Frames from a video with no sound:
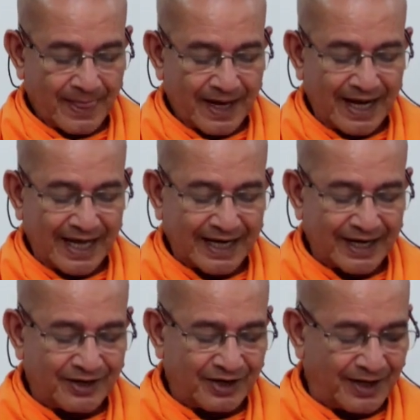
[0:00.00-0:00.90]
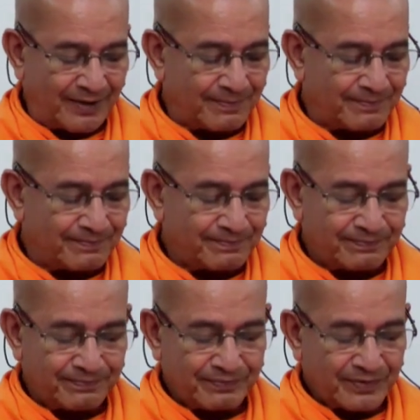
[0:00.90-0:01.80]
Like a dream,
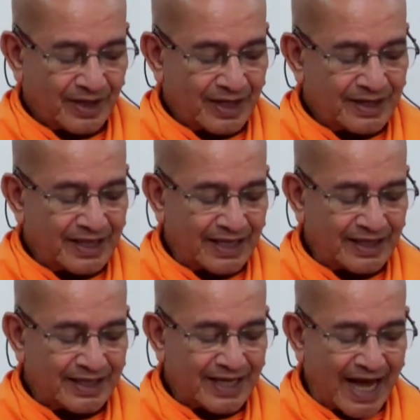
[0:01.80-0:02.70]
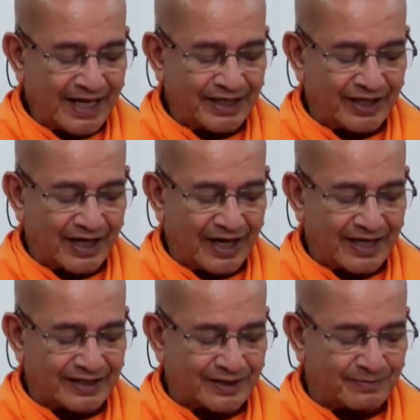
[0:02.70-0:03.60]
then the Jnani
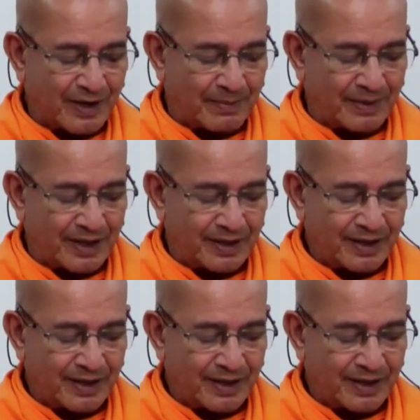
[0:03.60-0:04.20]
realizes Brahman